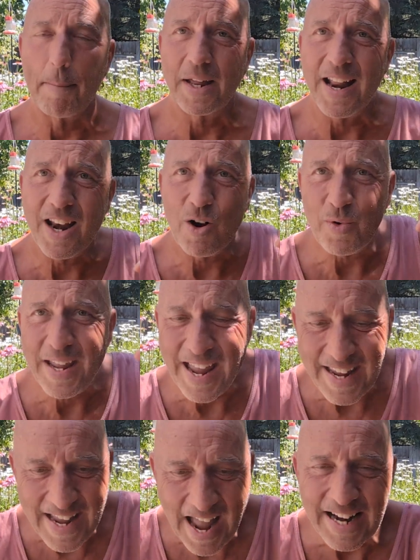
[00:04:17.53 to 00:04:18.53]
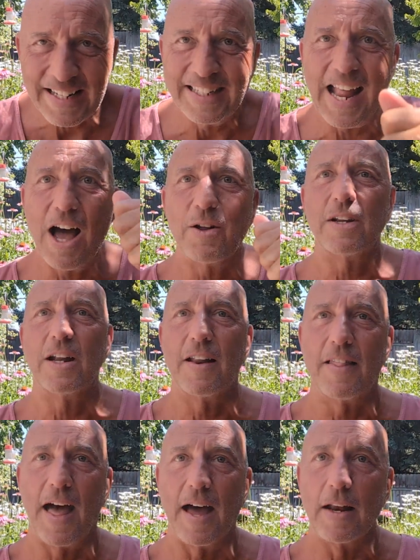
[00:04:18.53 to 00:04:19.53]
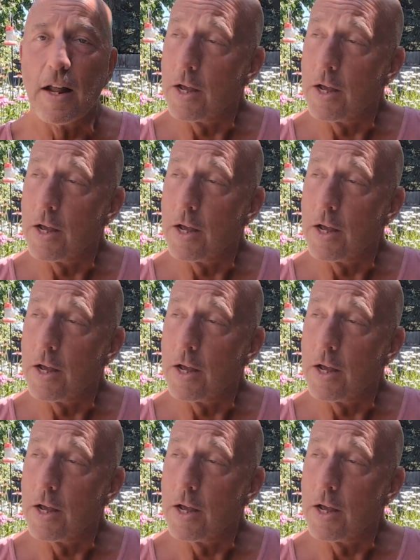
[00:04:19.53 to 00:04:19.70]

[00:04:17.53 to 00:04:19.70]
But I don't get yanked down into that.